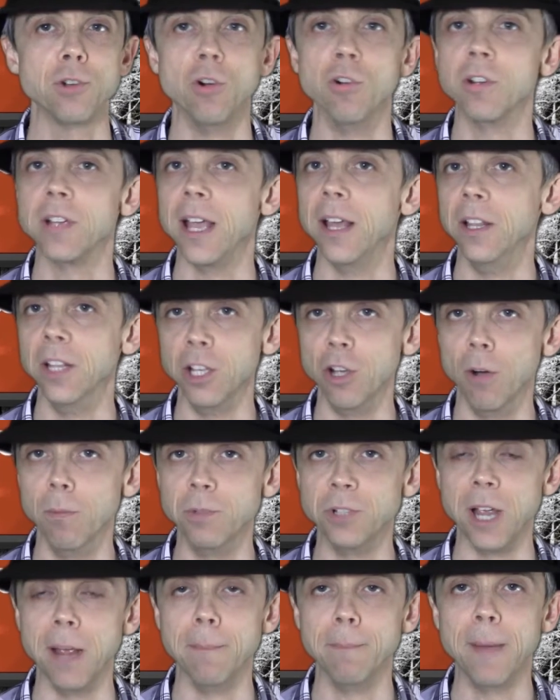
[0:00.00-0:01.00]
or get the
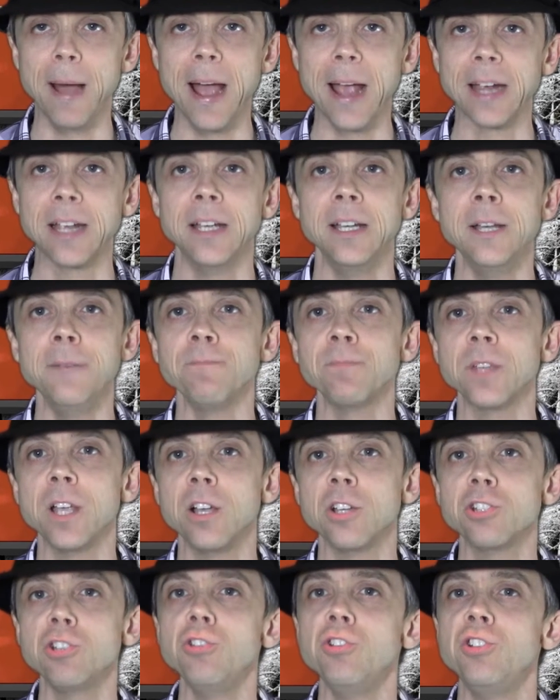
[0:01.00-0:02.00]
object back.
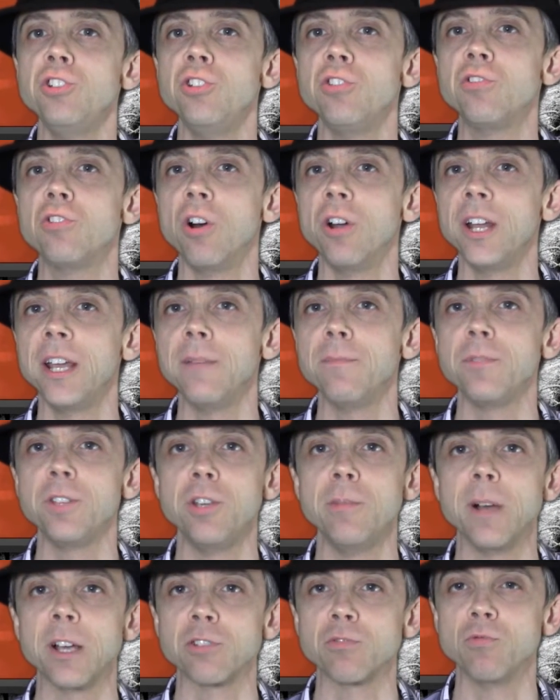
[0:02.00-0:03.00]
As soon as you've got it,
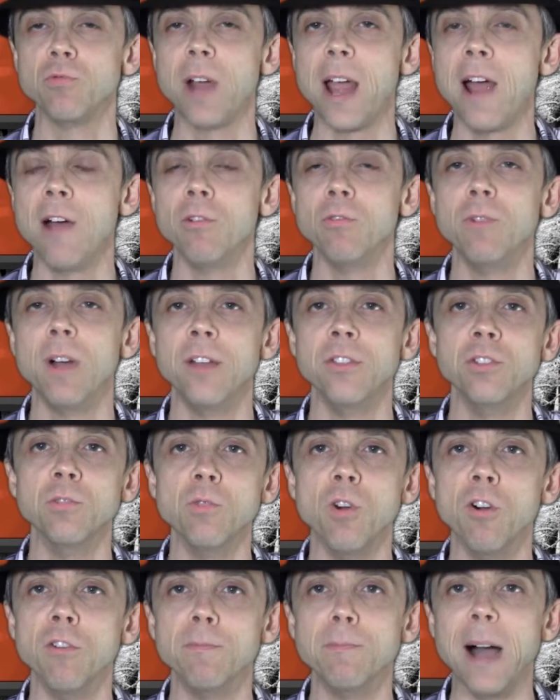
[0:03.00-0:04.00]
you must outrun the
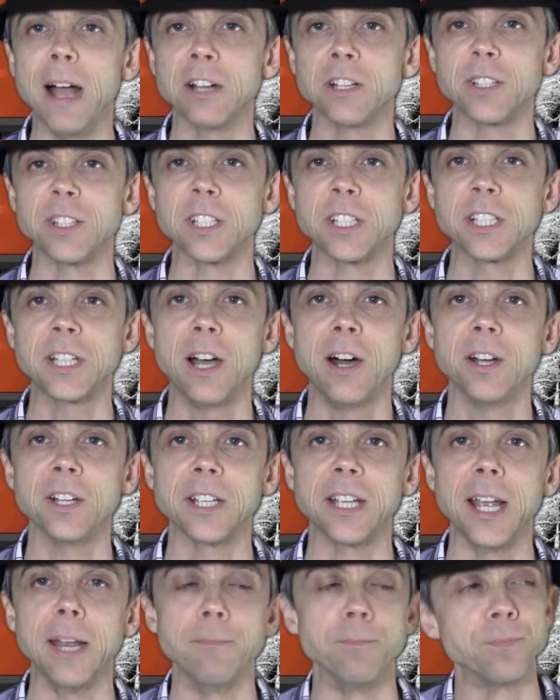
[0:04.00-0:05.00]
wolf back to the start
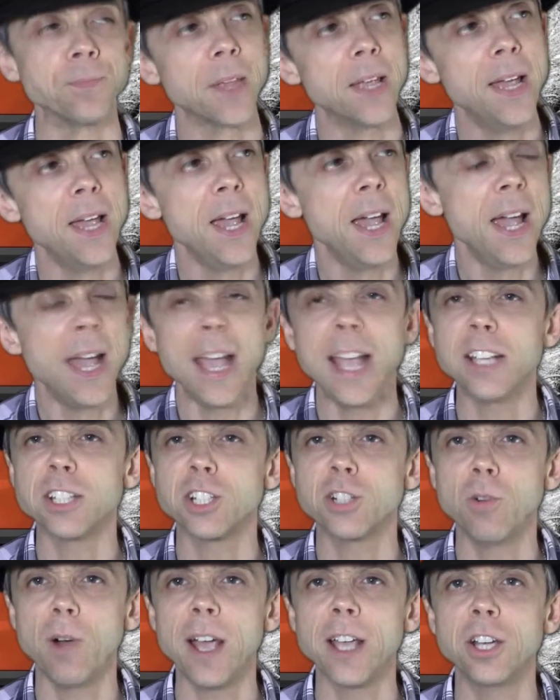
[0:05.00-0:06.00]
again. It's
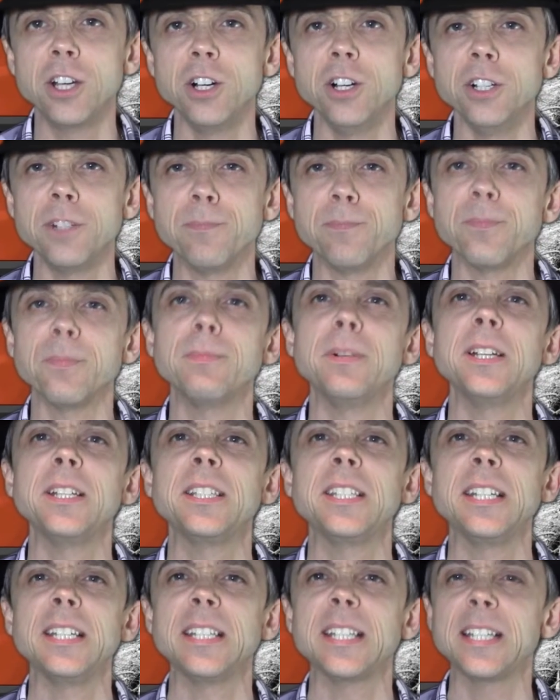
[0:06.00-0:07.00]
quite good, but
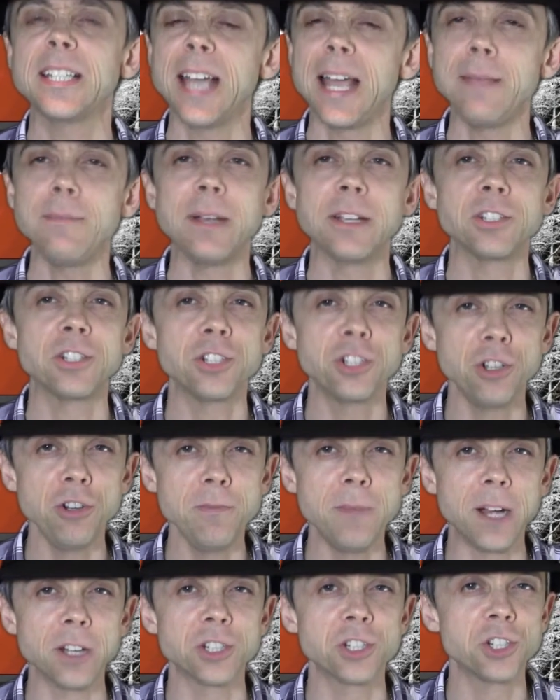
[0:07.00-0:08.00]
the game has too
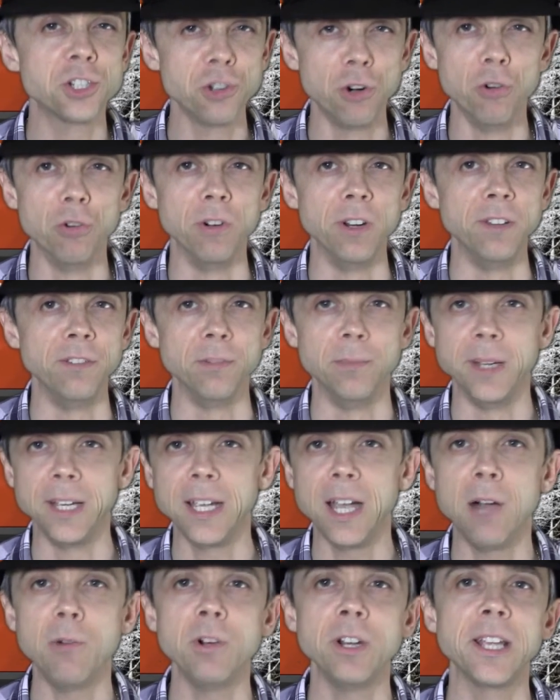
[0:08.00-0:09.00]
much story for
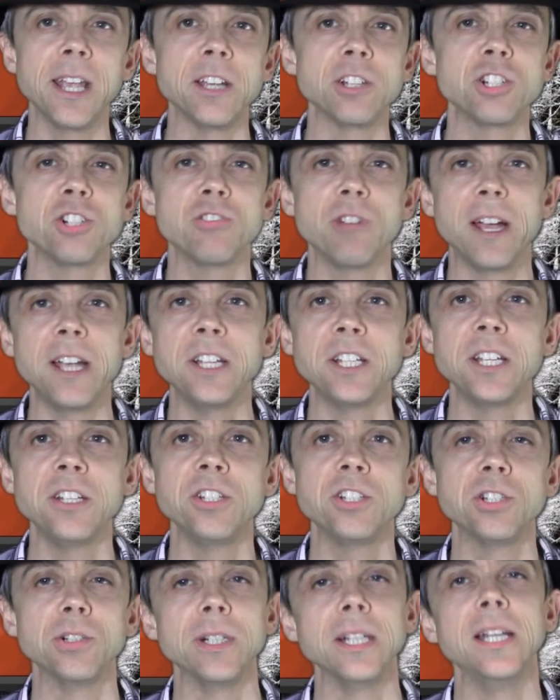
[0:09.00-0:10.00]
me. I want to get straight
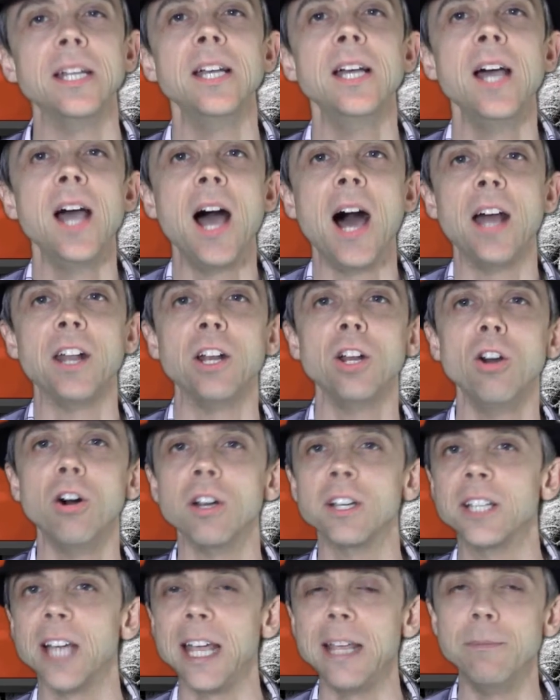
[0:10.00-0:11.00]
into it, and a lot
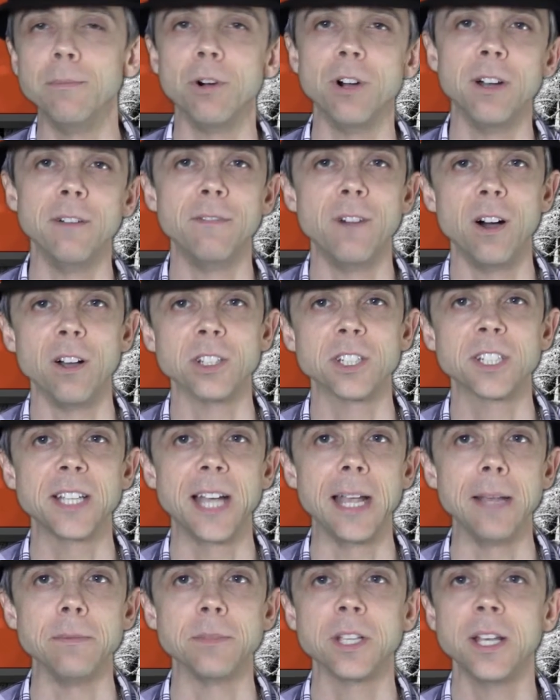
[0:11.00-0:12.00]
of Game Boy Advance
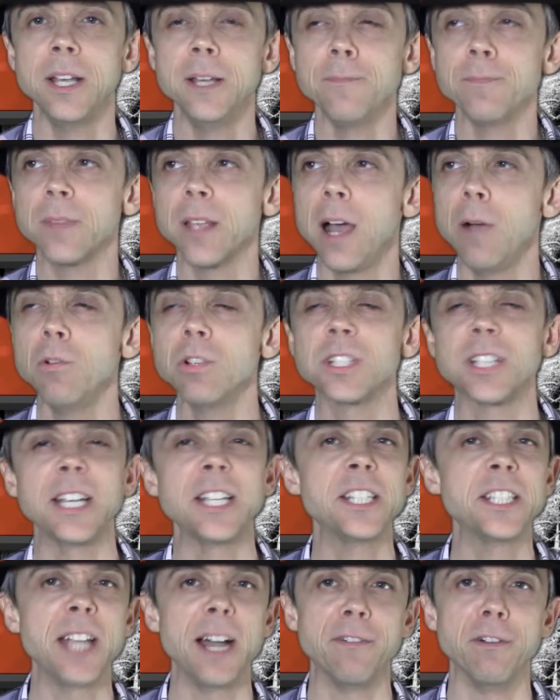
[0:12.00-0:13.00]
games, I wouldn't say
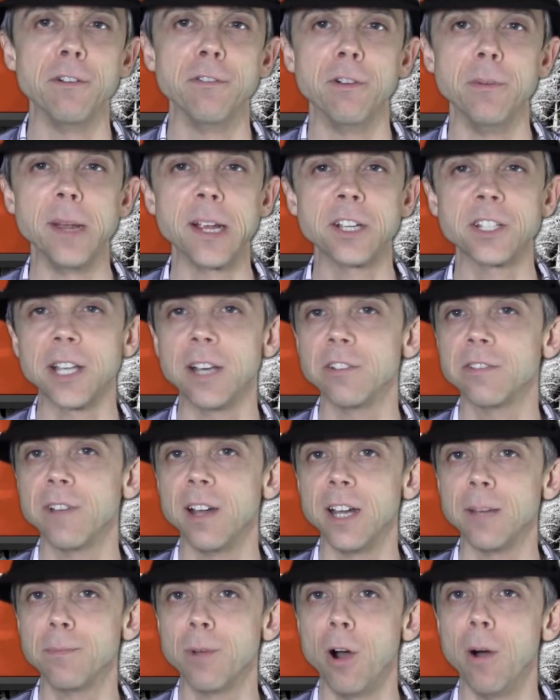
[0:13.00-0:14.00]
suffer from it because they was
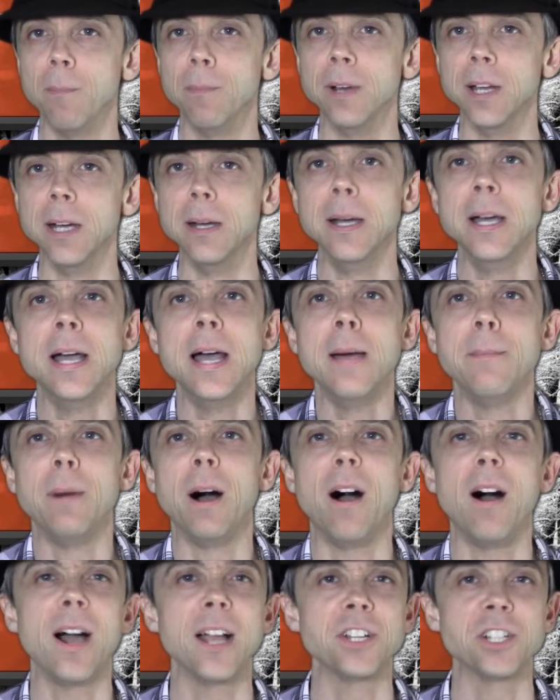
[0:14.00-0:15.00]
very popular,
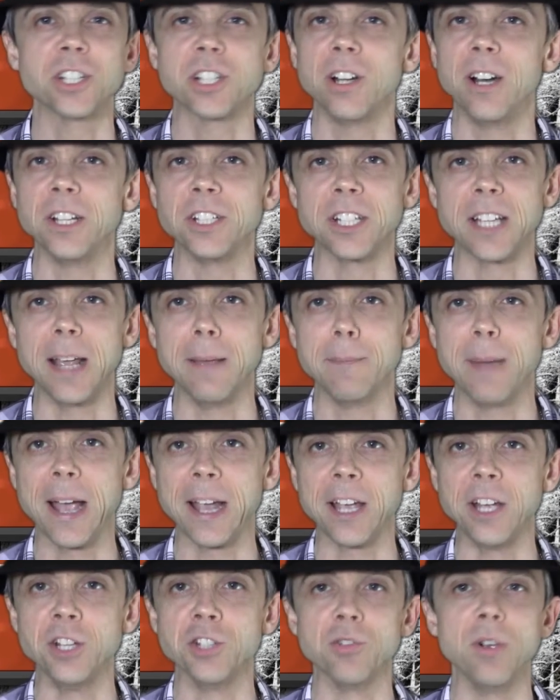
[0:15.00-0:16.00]
but I just like to get
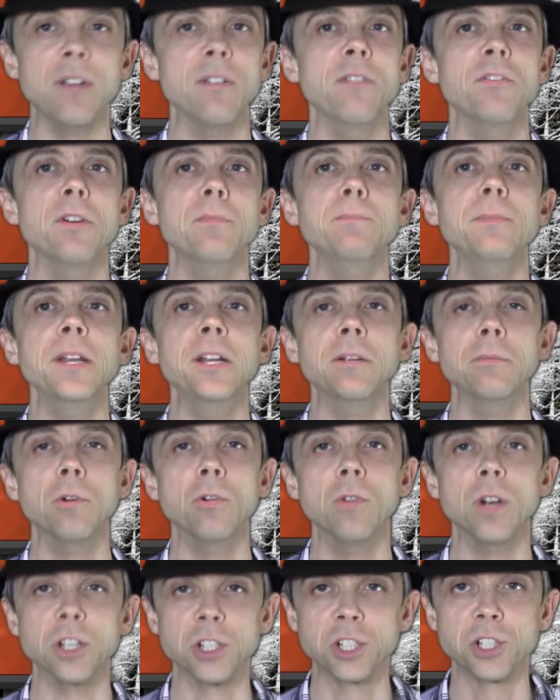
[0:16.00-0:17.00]
back into it with a
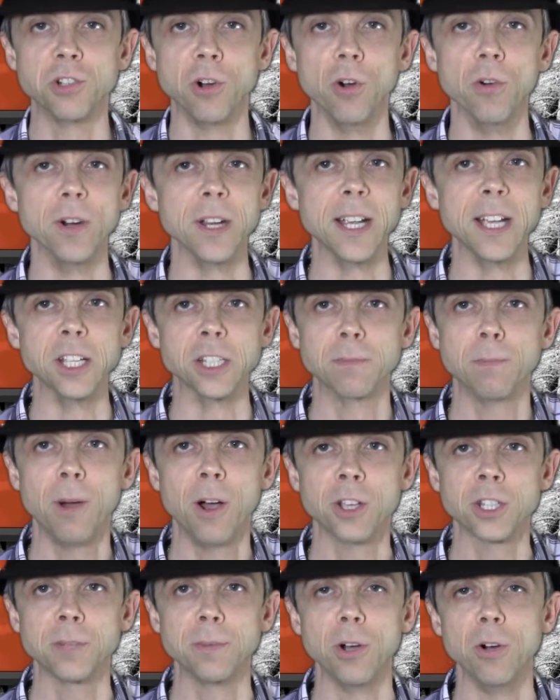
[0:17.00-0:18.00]
minimal a story as
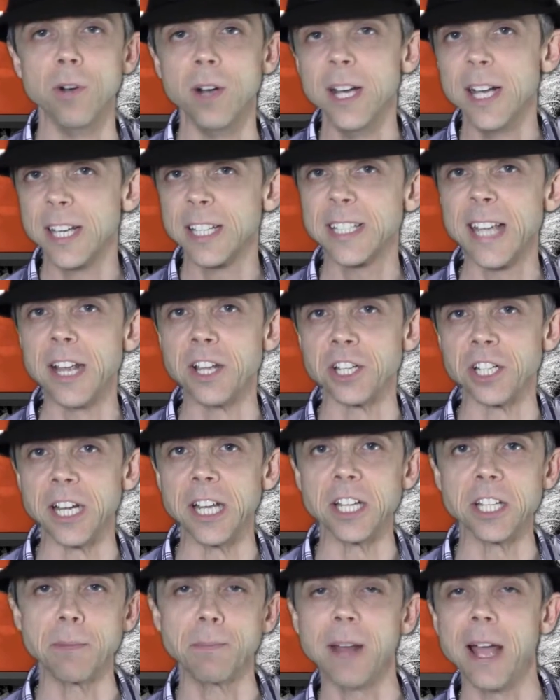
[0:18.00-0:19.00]
possible. Essentially,
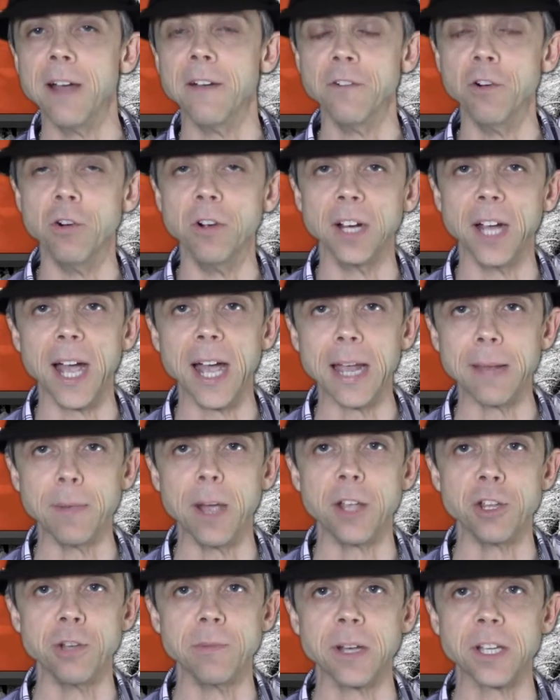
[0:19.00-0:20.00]
it's a platform game
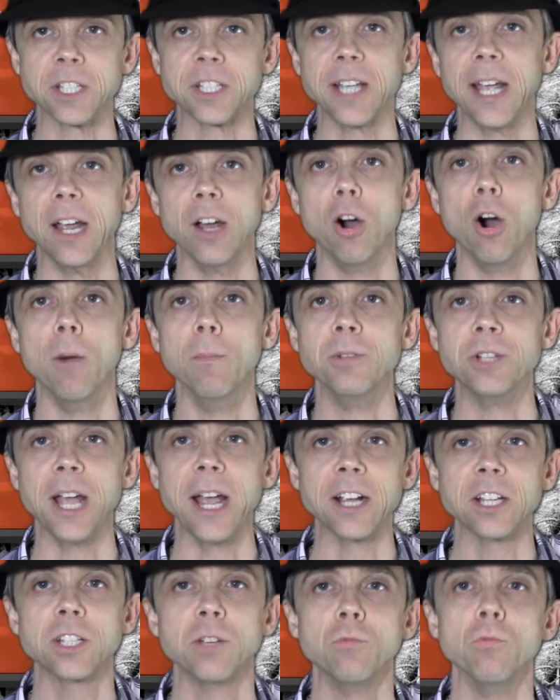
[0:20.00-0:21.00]
and you must get
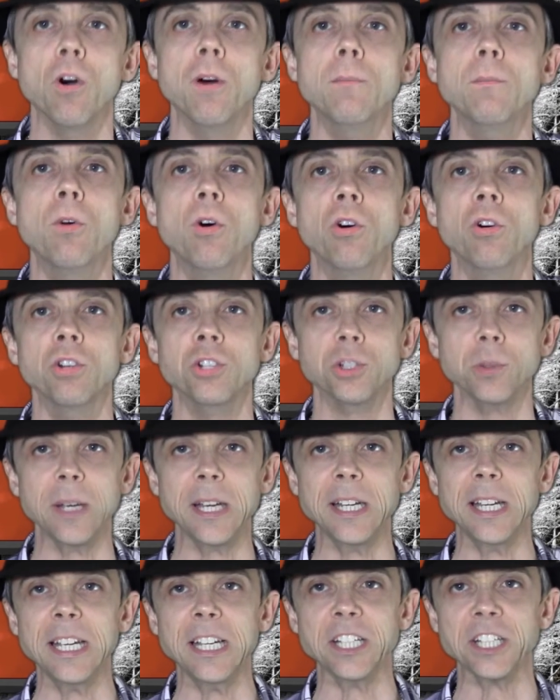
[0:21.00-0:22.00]
objects. What more do we
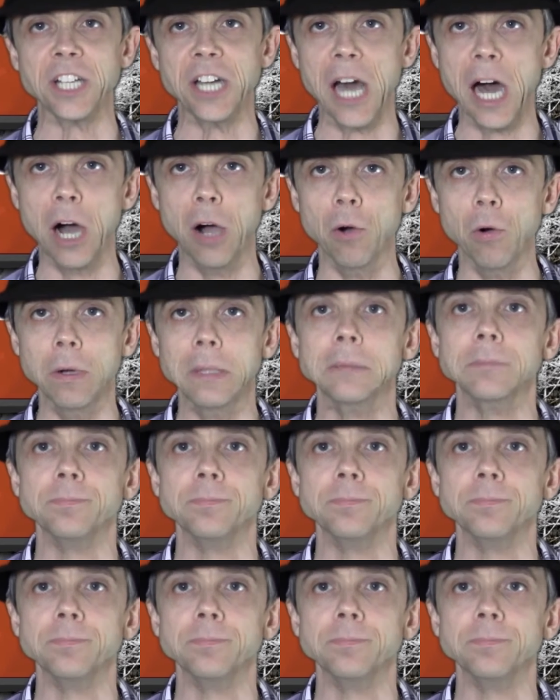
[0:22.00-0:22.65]
need to know?